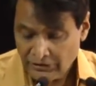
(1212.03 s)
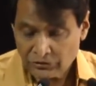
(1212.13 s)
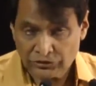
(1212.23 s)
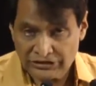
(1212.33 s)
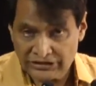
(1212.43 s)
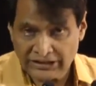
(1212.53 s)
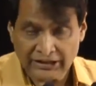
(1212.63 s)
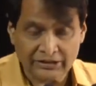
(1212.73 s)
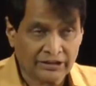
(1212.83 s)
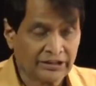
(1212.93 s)
So this is an,
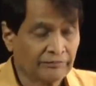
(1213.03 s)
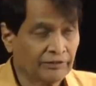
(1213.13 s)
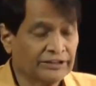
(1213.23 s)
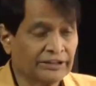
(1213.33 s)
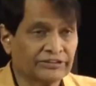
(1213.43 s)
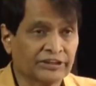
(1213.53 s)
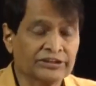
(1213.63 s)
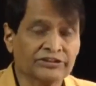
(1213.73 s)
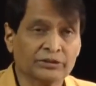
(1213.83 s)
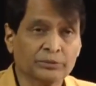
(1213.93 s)
another very interesting
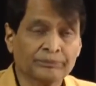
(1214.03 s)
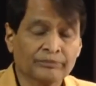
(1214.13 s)
initiative.